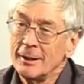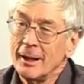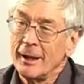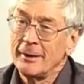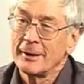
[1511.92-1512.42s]

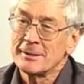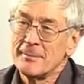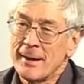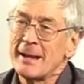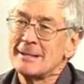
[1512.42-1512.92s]
And it's
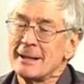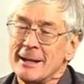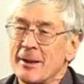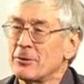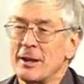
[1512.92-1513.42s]
amazing. He
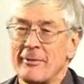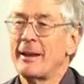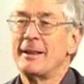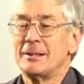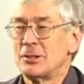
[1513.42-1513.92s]
doesn't give
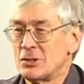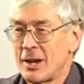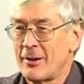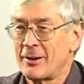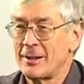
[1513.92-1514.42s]
anything to
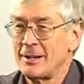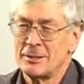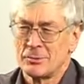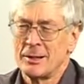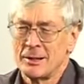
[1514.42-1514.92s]
charity.
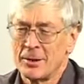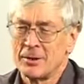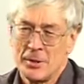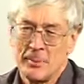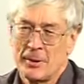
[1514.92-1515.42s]
He's really got a
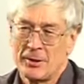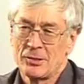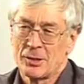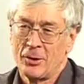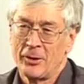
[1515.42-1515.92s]
chip on his
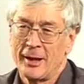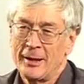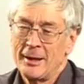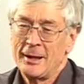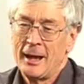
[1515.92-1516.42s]
shoulder.
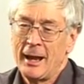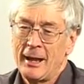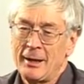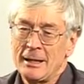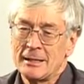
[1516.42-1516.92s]

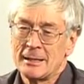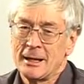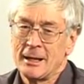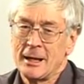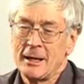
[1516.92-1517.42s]
And he's,
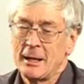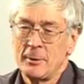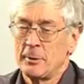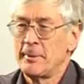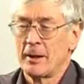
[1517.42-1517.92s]
he, he
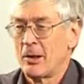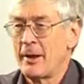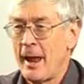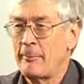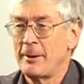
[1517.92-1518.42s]
would be a lot
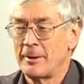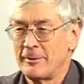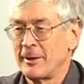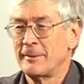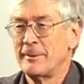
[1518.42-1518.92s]
happier if
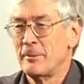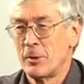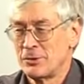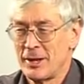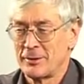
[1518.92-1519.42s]
he could be
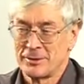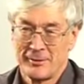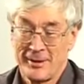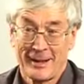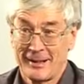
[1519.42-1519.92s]
more generous if
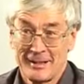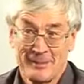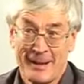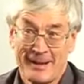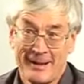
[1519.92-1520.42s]
he had less
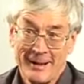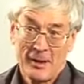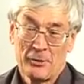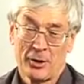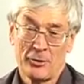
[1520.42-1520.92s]
money.
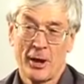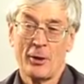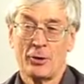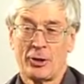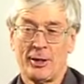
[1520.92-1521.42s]
So
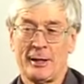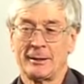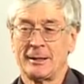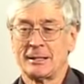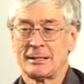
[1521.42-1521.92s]
don't think
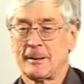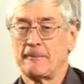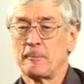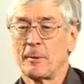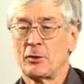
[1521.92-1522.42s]
this
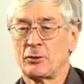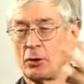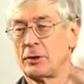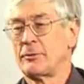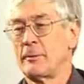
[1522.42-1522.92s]

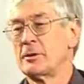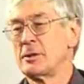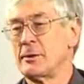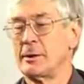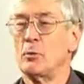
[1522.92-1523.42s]
search for
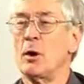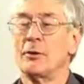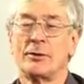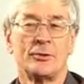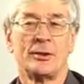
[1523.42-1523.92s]
material
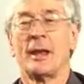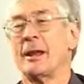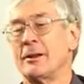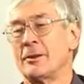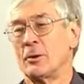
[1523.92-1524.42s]
wealth is the
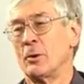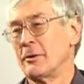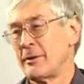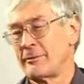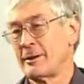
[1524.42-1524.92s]
end all
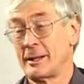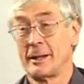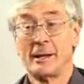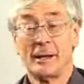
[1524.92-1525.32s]
of everything.